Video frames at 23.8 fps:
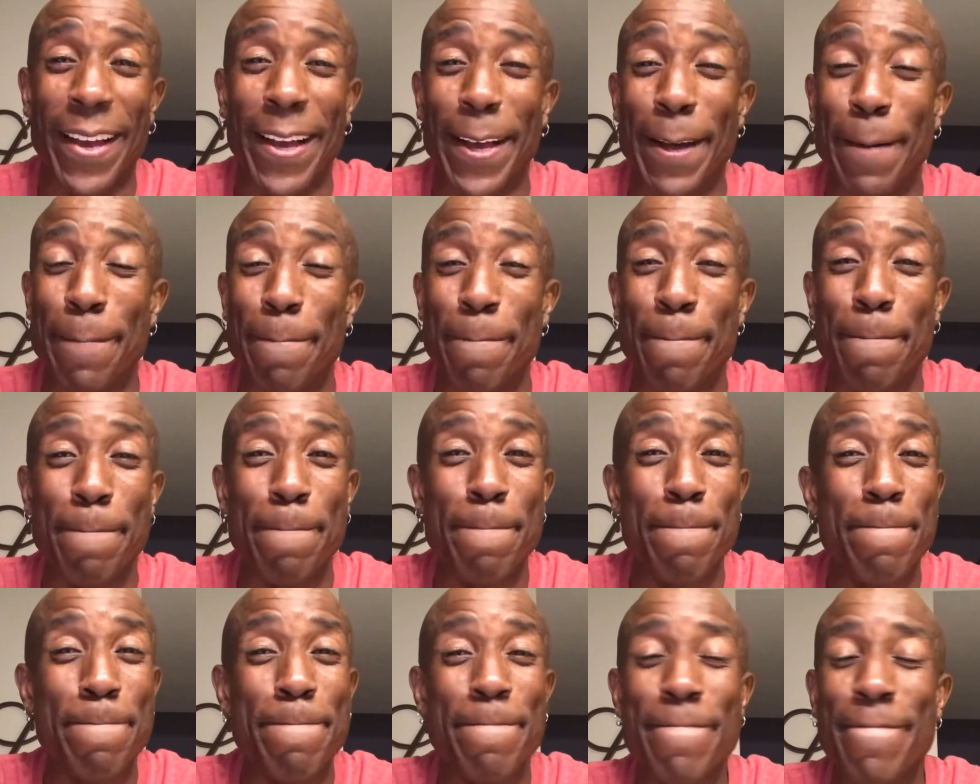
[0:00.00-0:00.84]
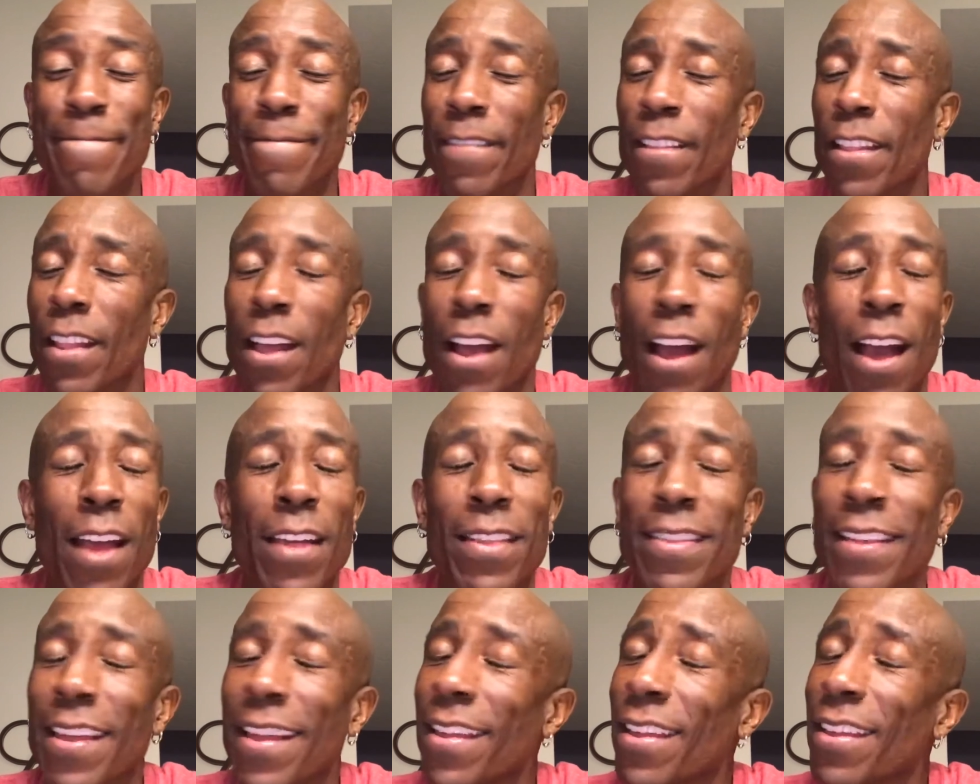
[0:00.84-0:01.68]
Um,
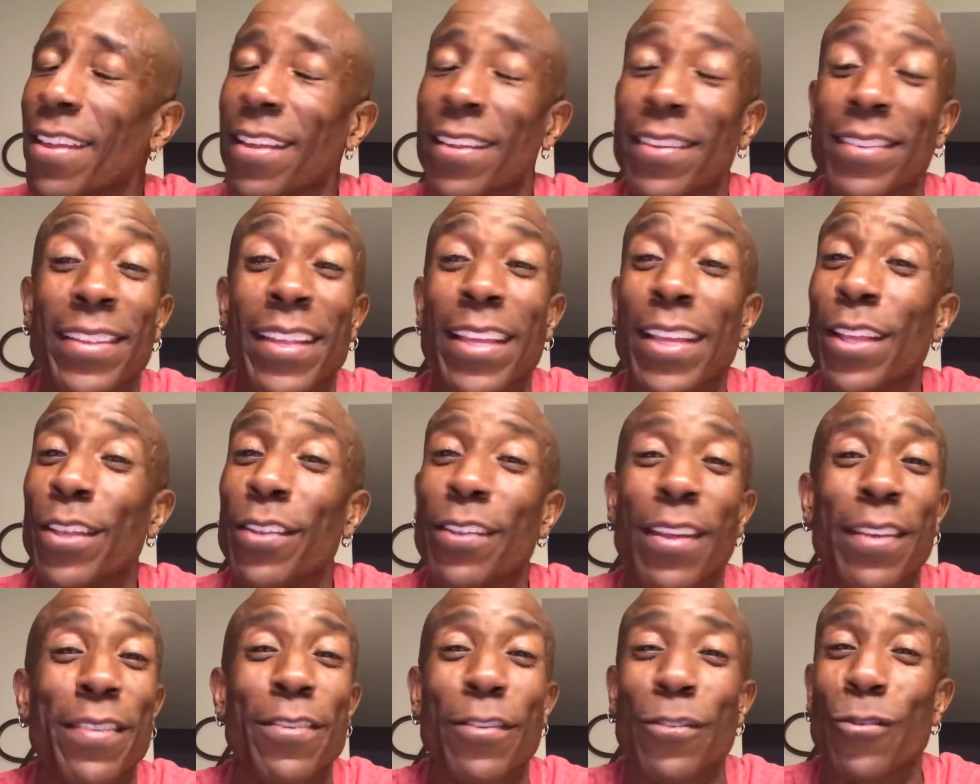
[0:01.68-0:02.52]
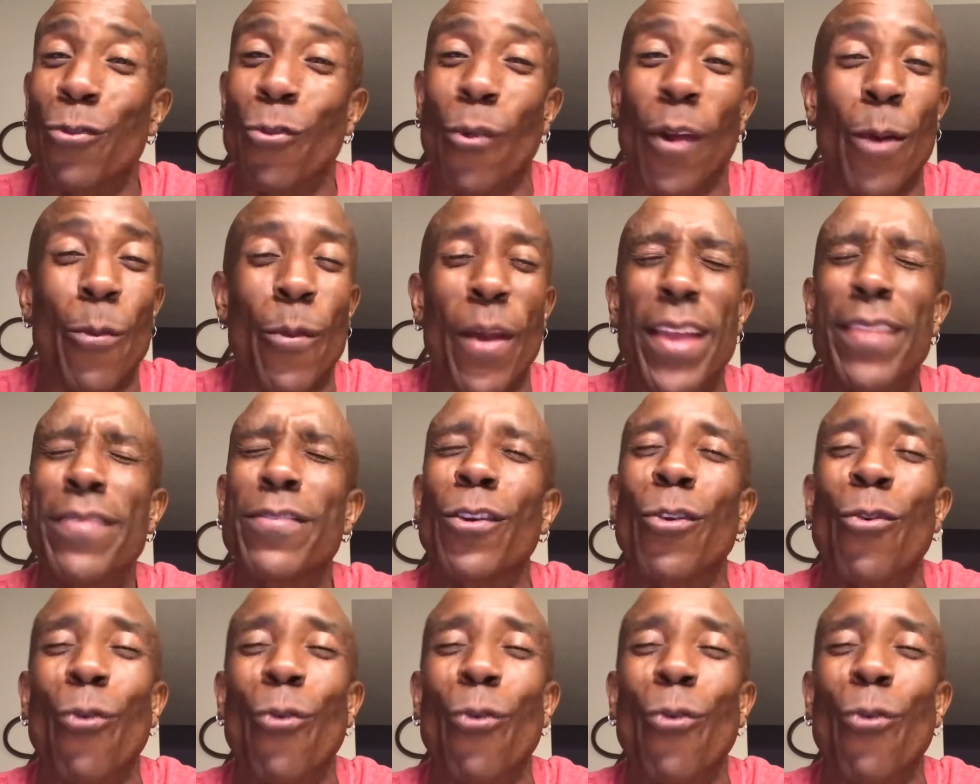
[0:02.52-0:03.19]
it, it, it's just great race.